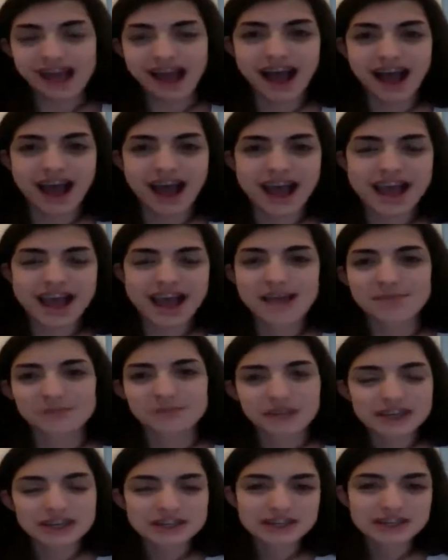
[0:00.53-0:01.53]
Hi, I'm
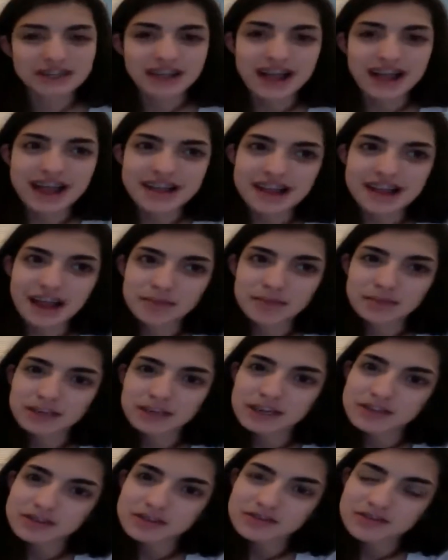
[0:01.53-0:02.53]
Rachel, and I'm going
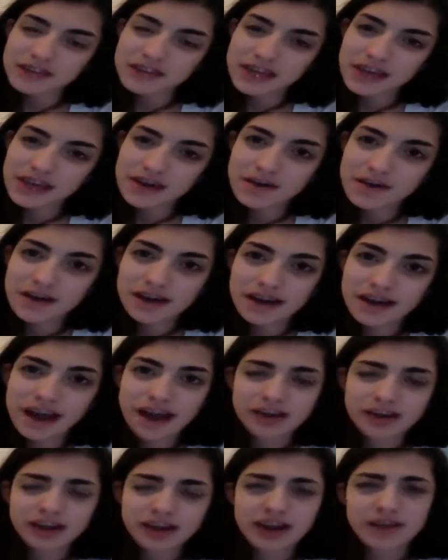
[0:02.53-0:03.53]
to do a video on
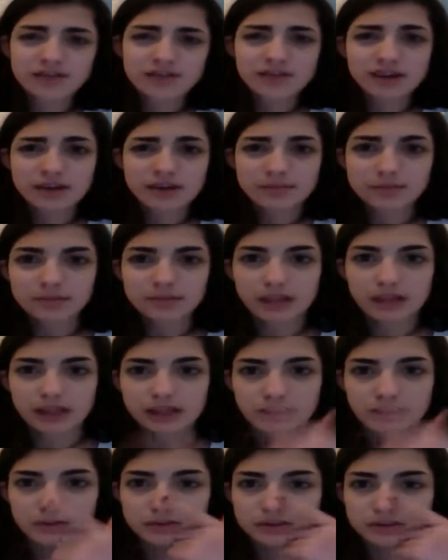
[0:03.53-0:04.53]
how to cover up like
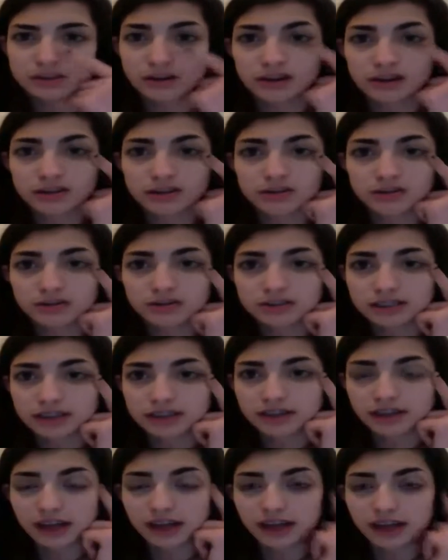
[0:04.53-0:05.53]
those dark circles that
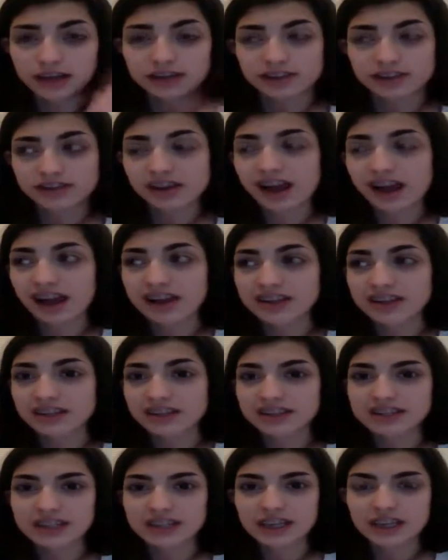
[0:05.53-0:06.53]
you get under your
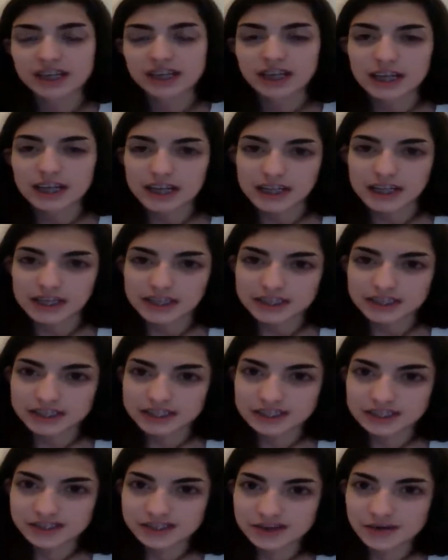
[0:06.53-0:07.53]
eyes,
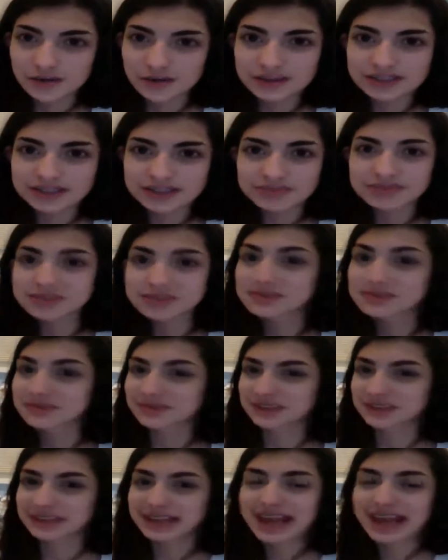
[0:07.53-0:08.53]
since no one seems to
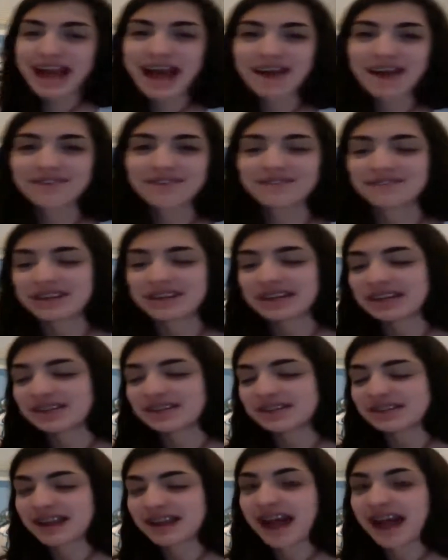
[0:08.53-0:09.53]
really have
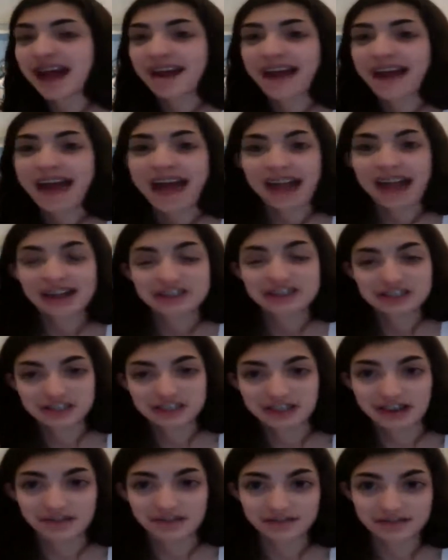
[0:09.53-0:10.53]
videos on how to actually
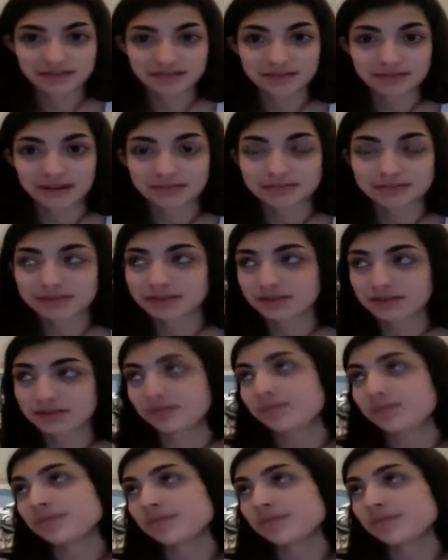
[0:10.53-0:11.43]
cover them up, so